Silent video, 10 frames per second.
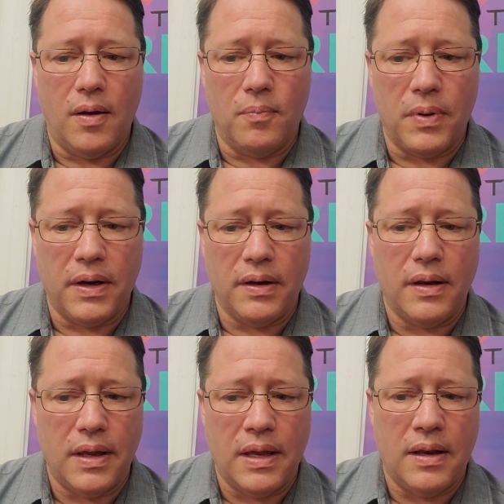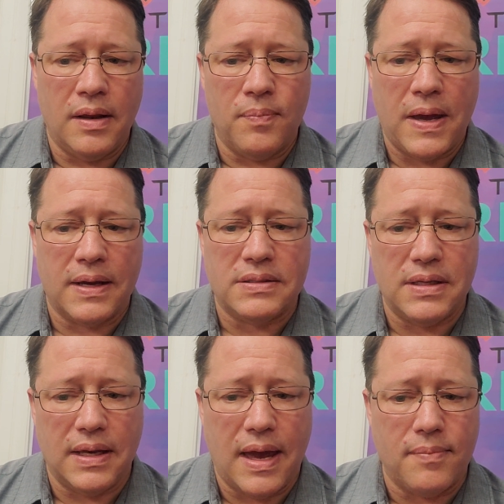But it impacts
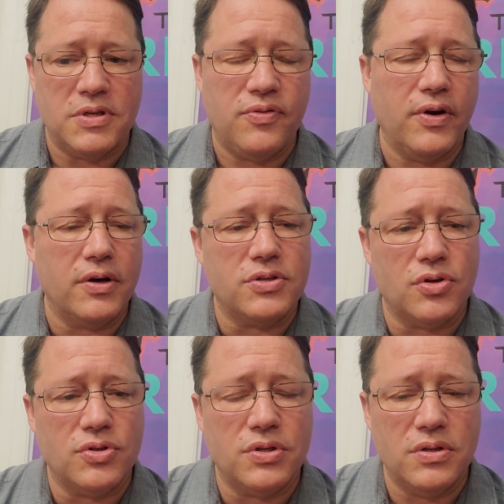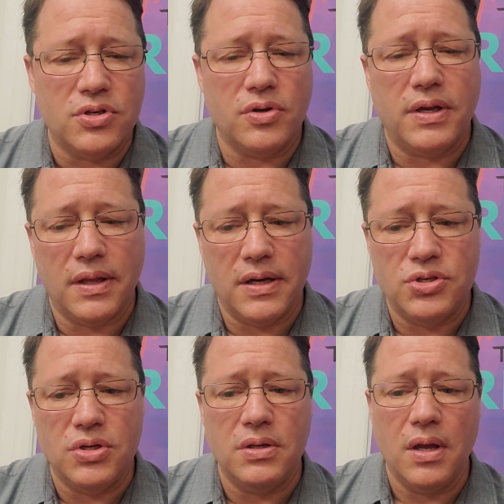the atmospheric
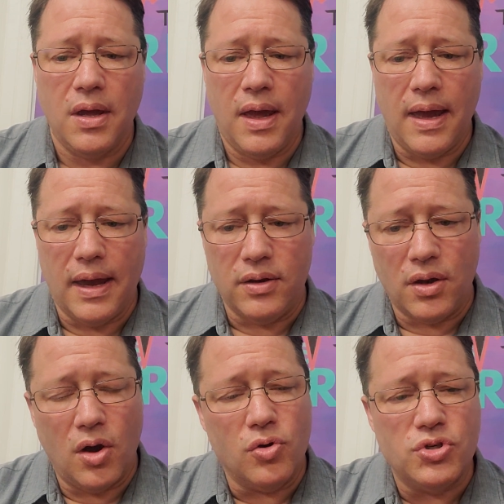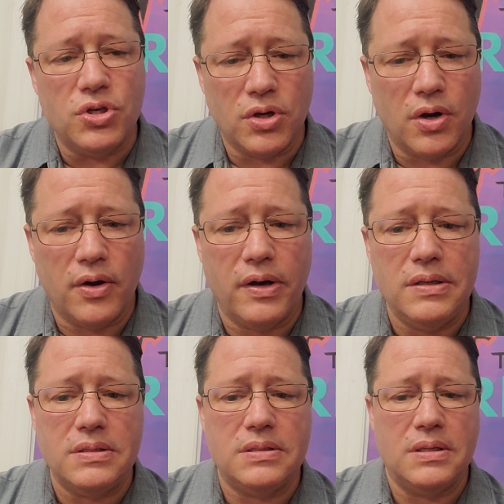circulation and ocean
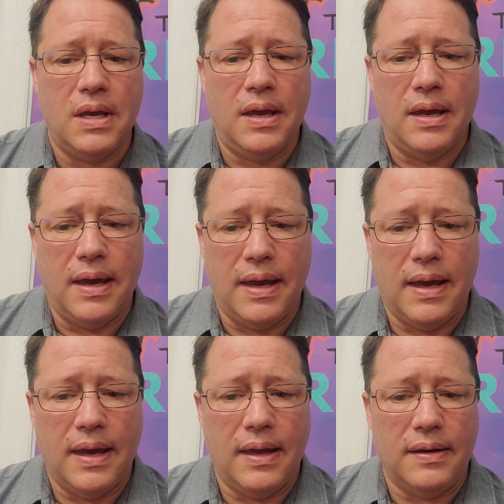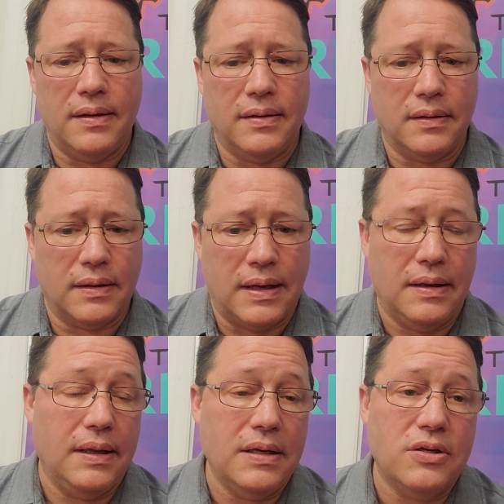currents, and can
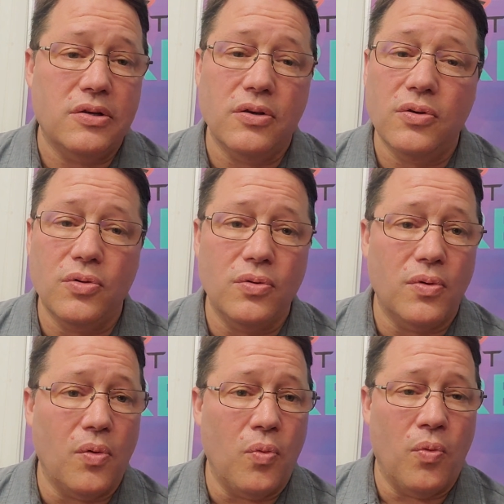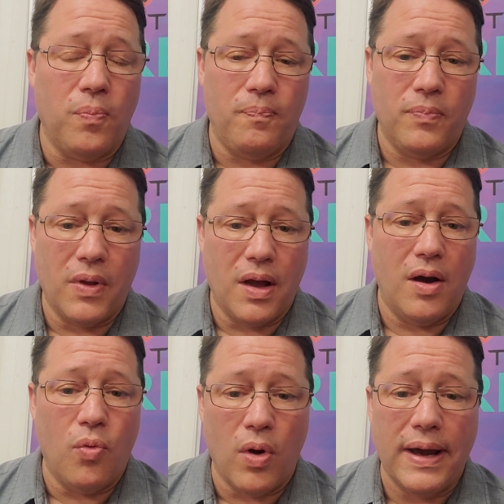lead to a
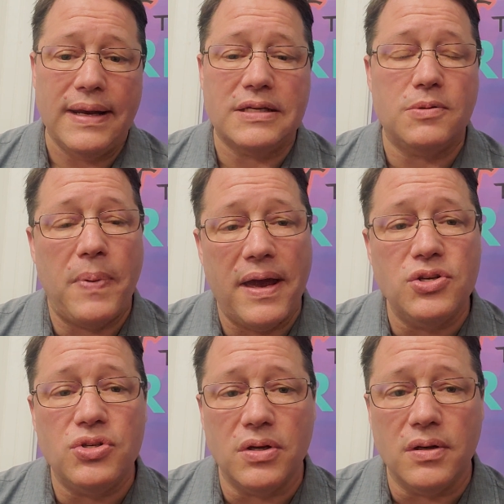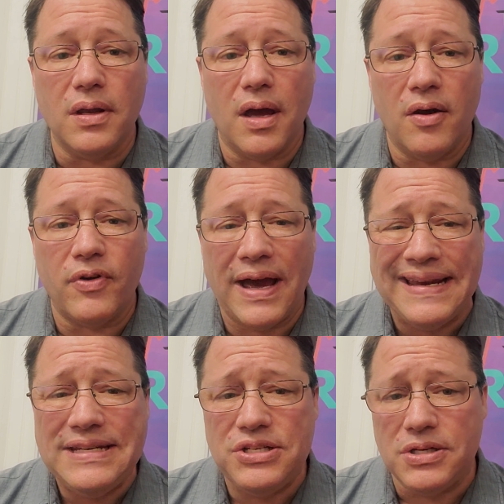wide expansion of
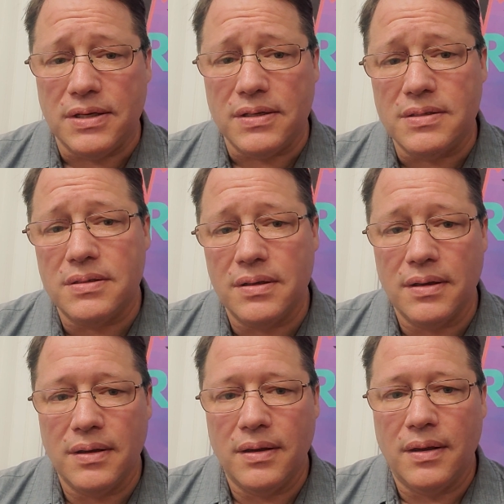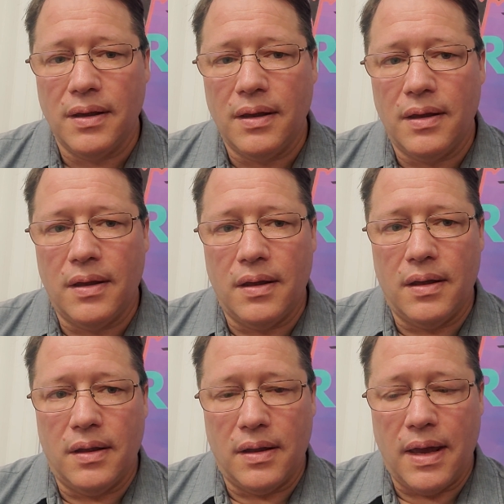ice sheets.
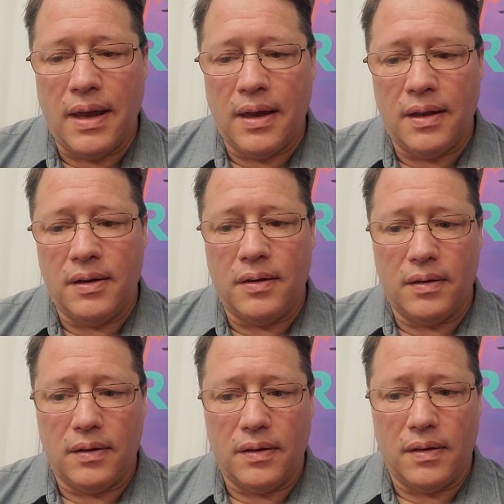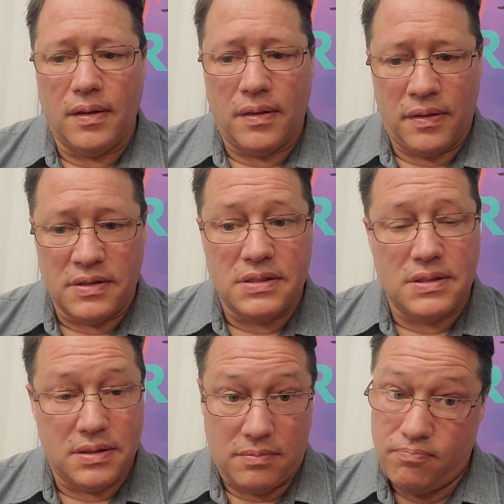And
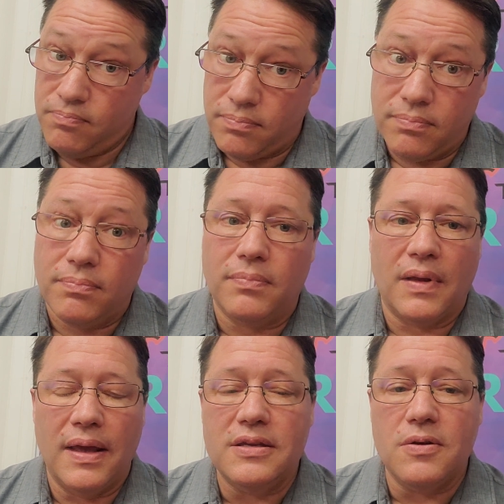this is